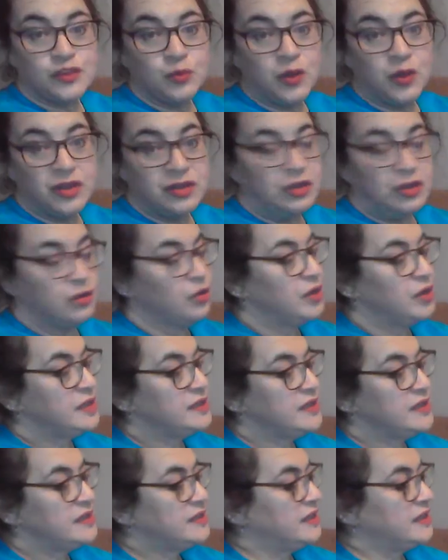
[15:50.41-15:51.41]
one
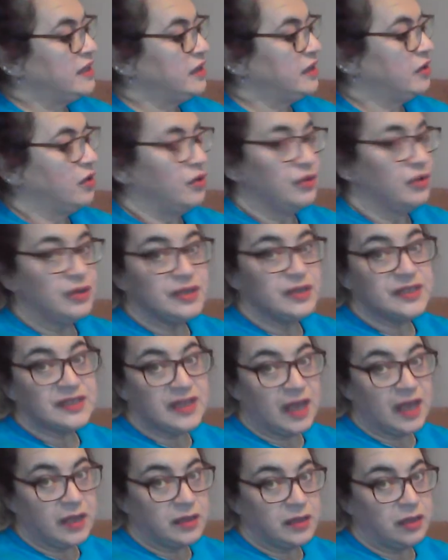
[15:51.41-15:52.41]
noisy seagull
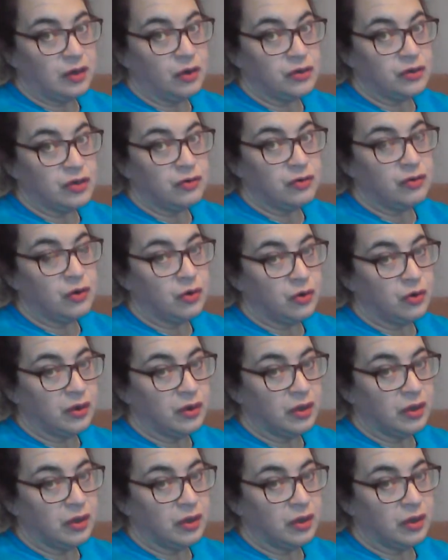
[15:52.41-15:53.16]
standing on a rock.